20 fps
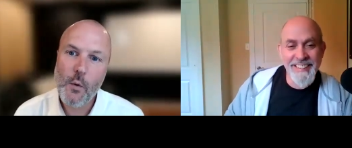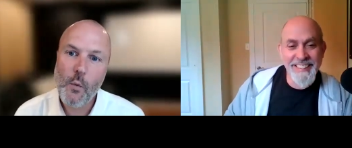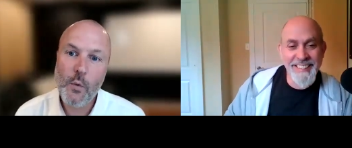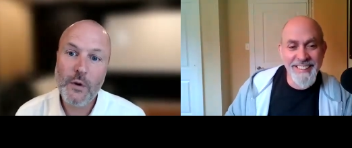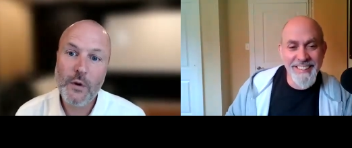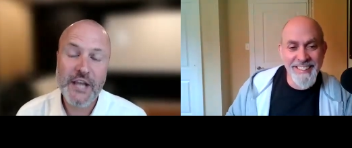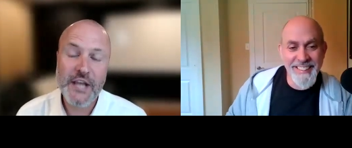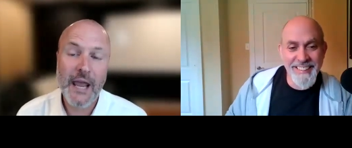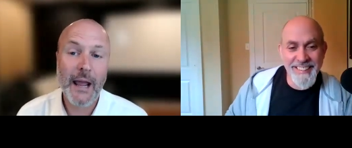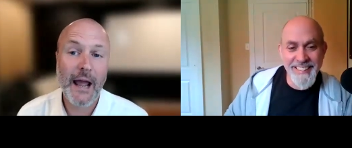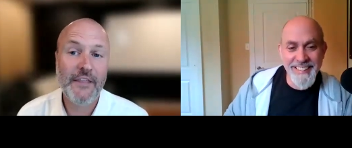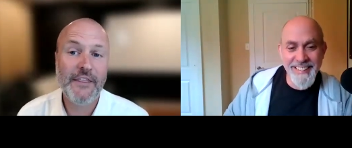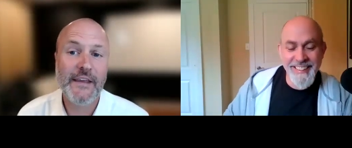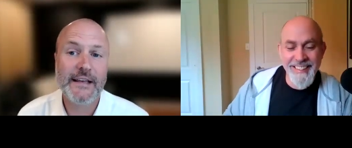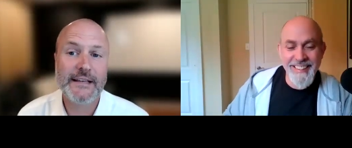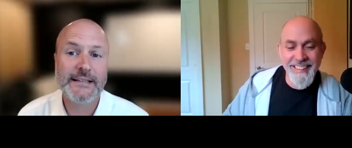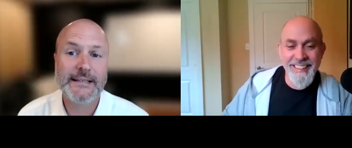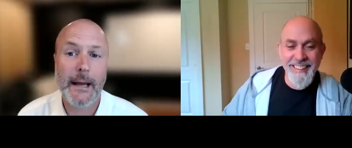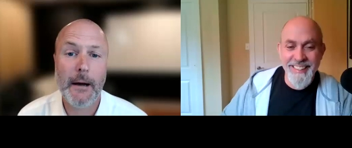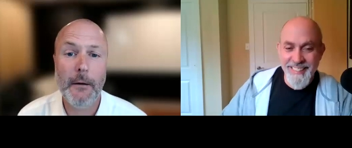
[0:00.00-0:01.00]
Speaker 1: which I
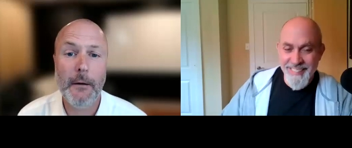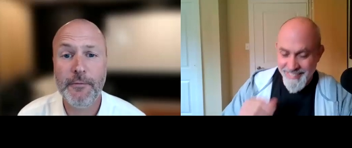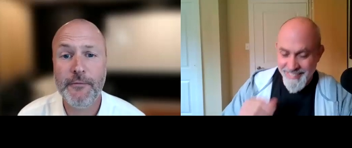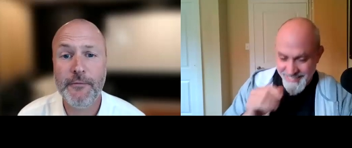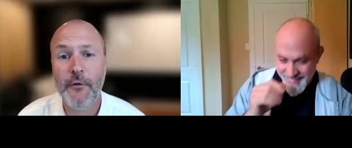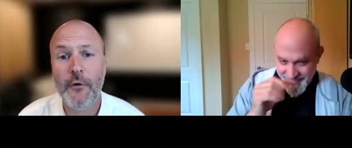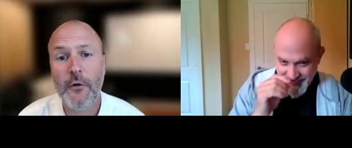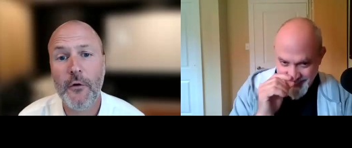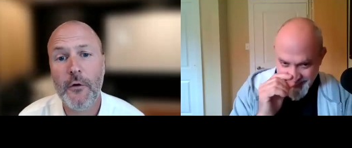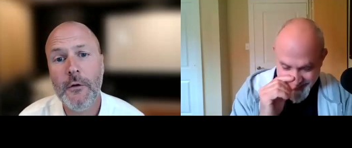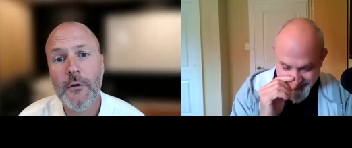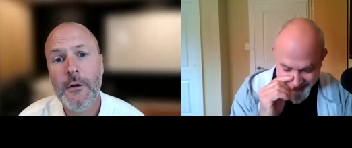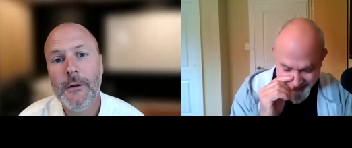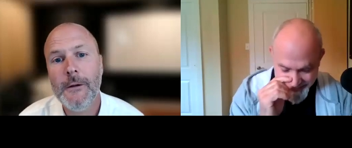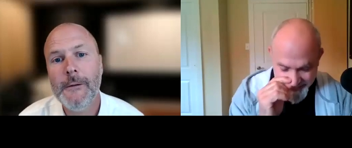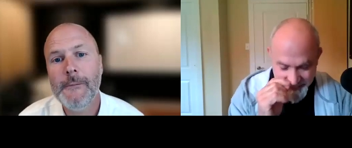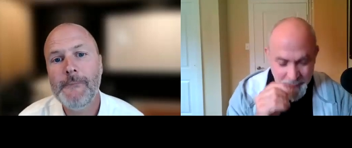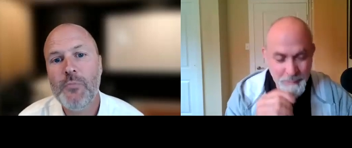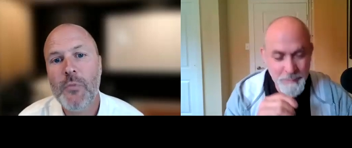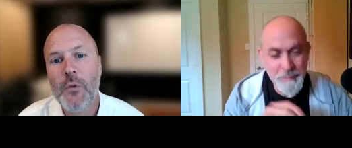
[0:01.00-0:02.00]
think is helpful
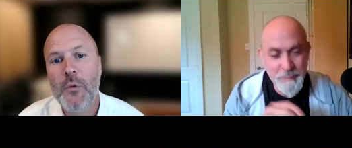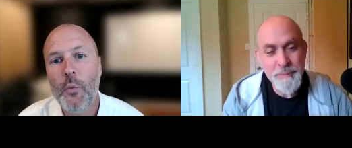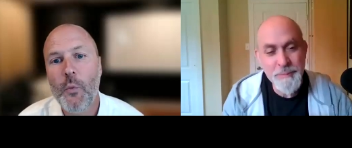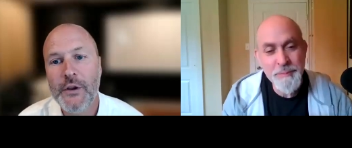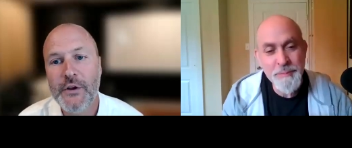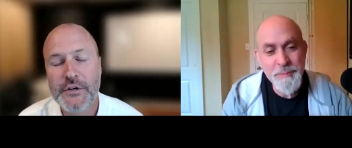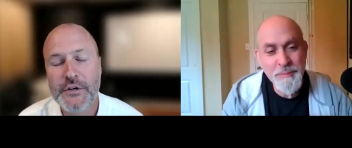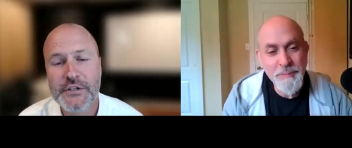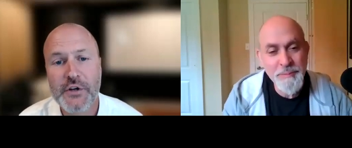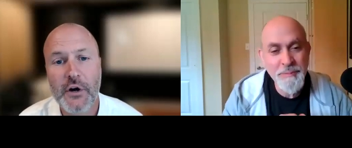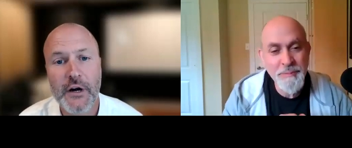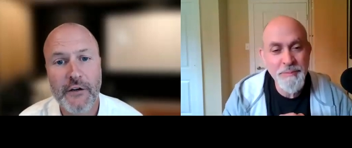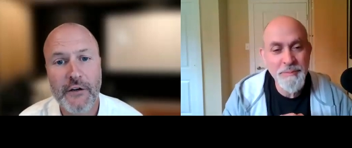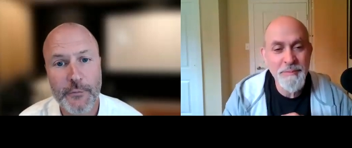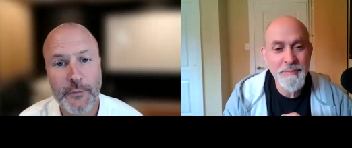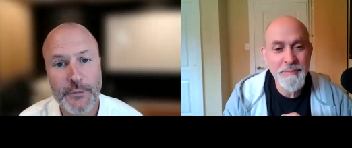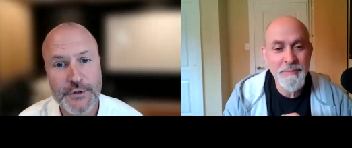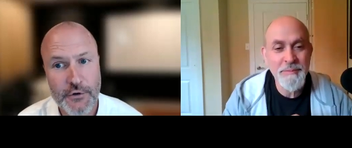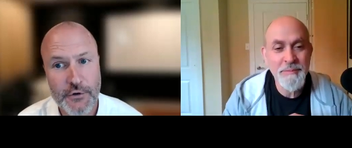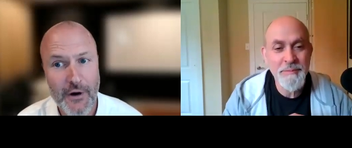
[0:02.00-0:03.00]
when you're starting
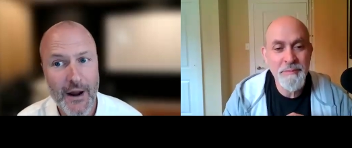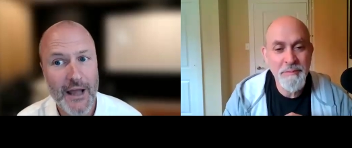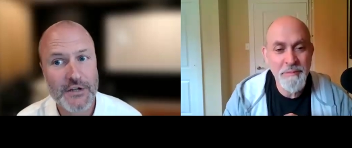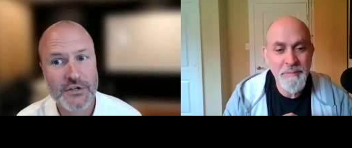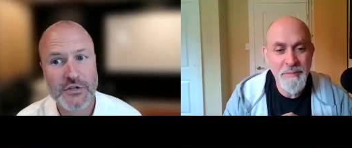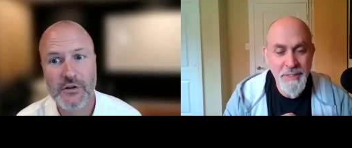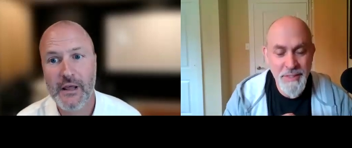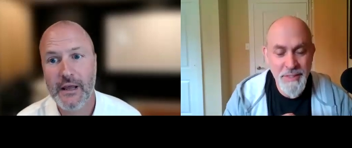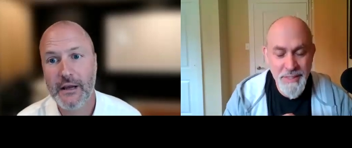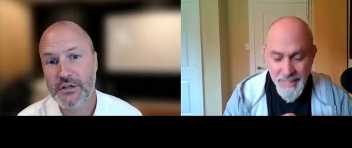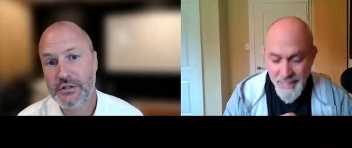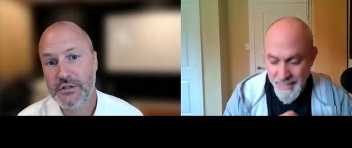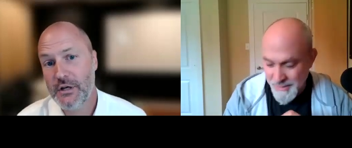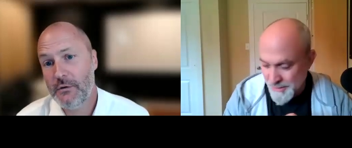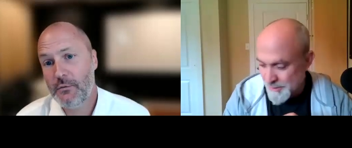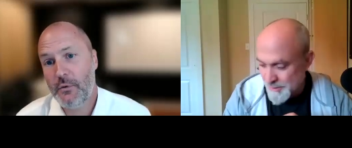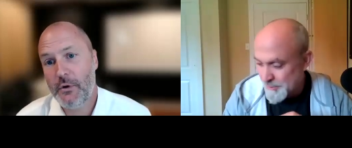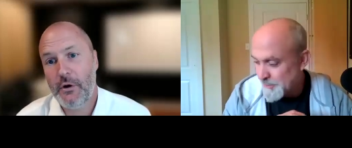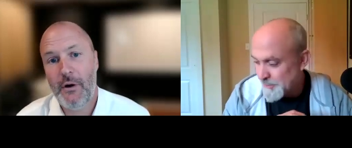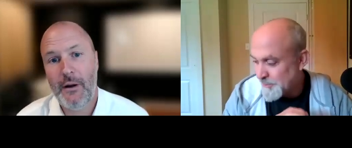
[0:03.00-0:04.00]
from scratch. You're like,
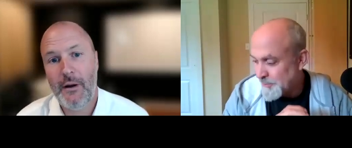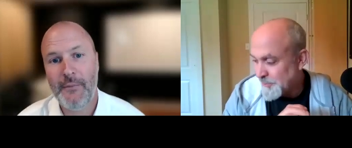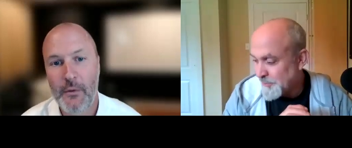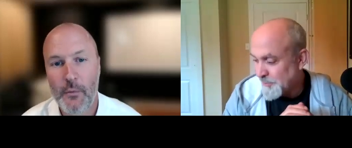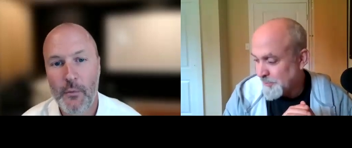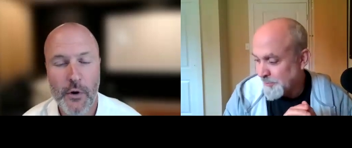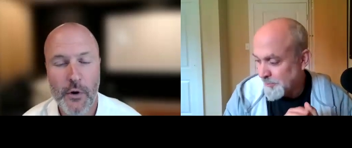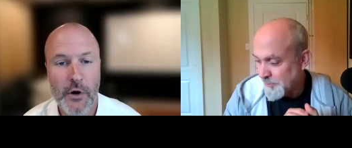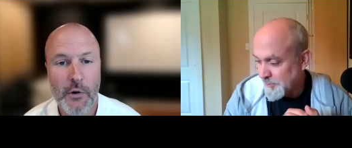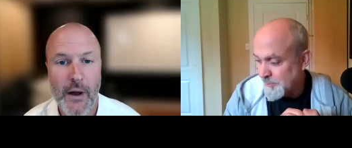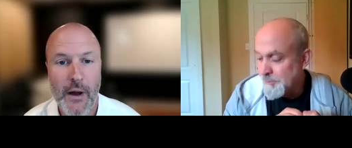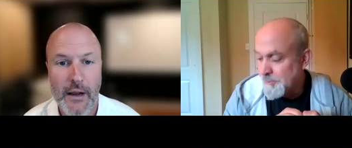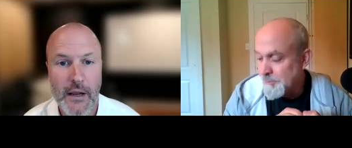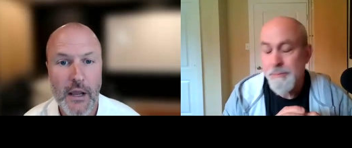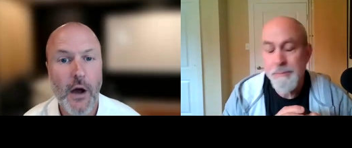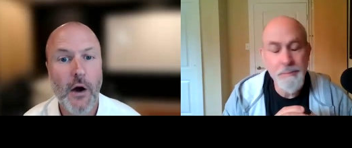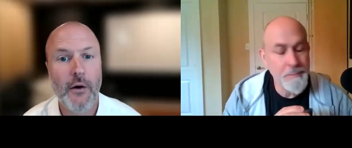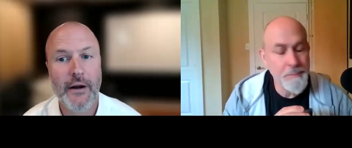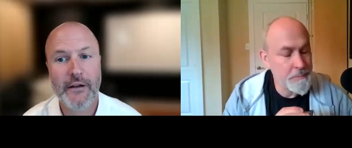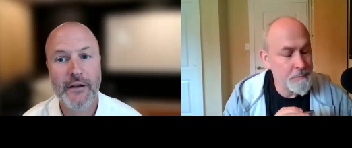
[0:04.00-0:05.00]
shit, what do I mean? Where do I
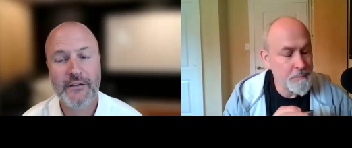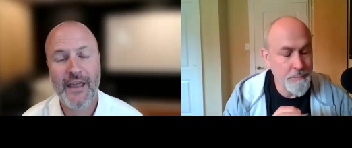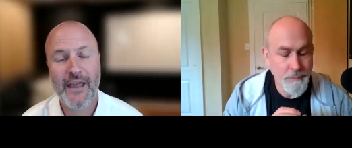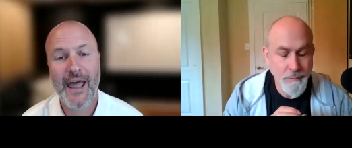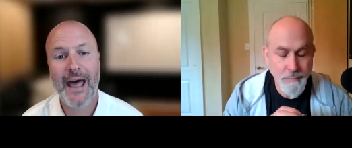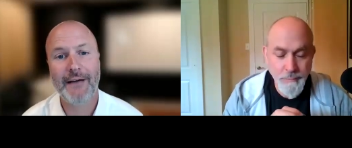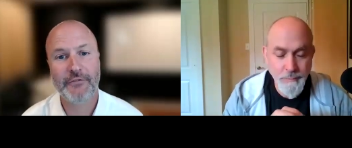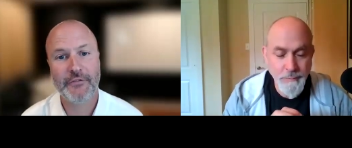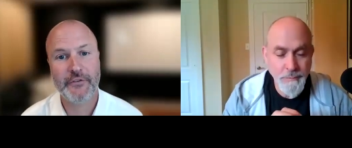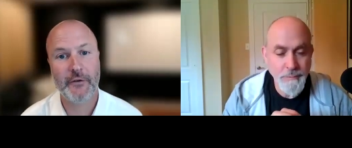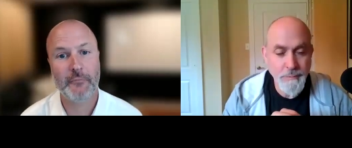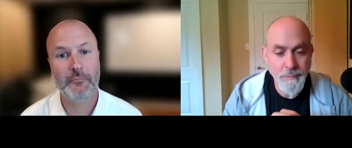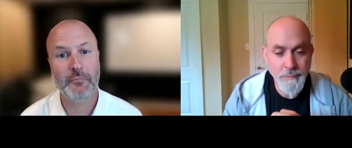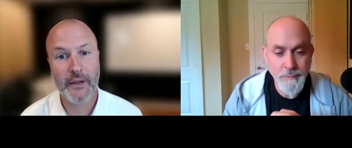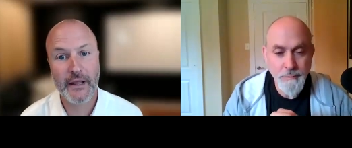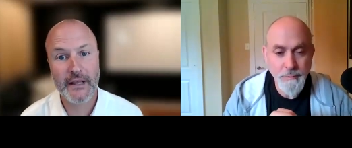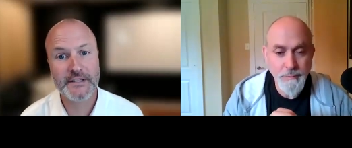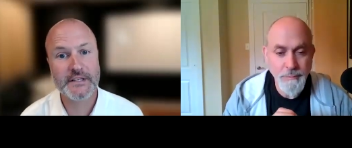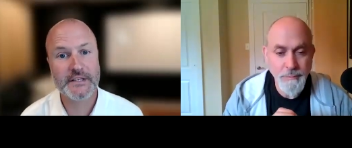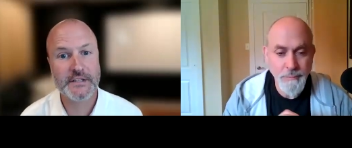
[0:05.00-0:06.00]
go? And to have some
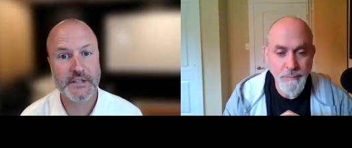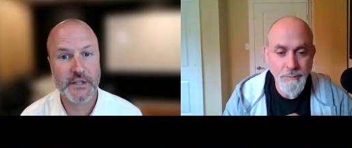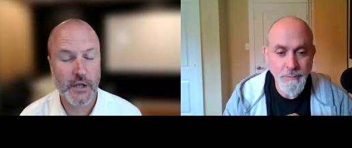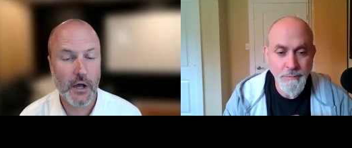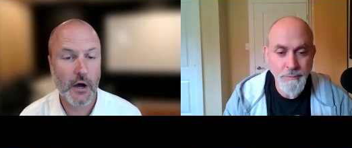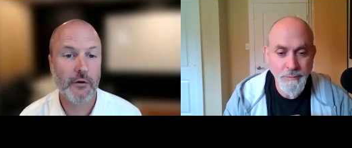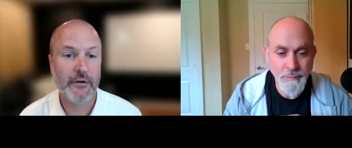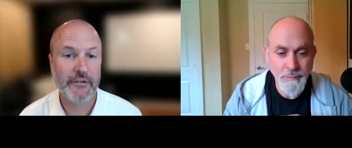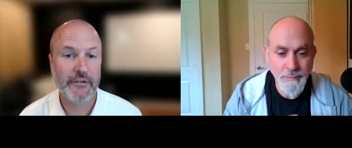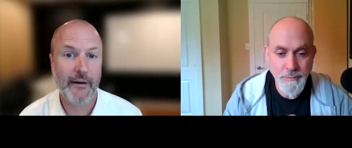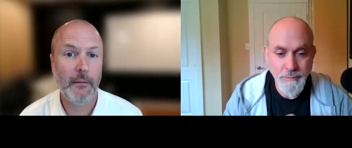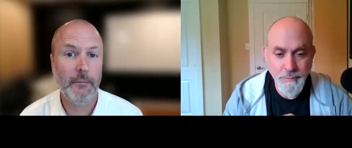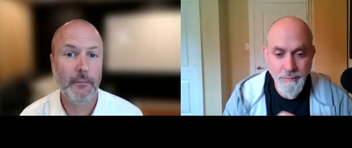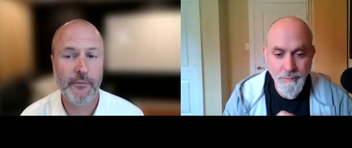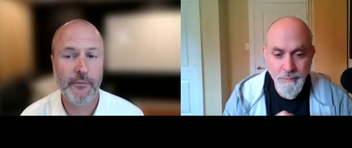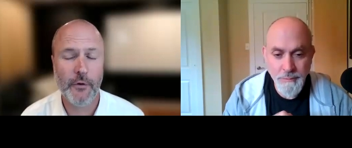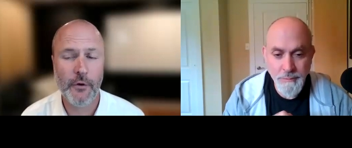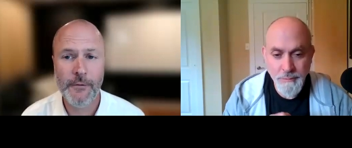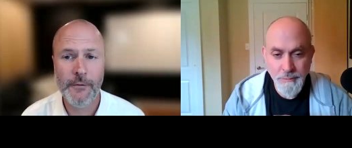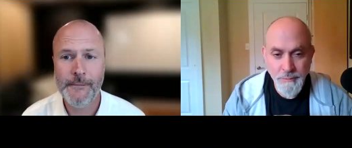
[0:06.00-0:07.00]
places to go is
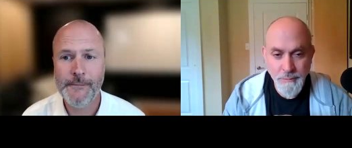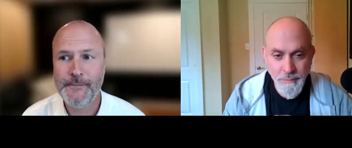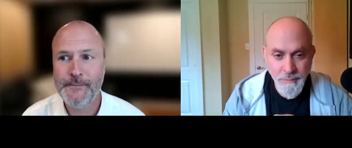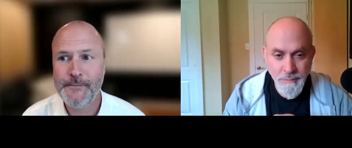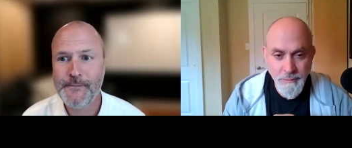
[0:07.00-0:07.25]
helpful.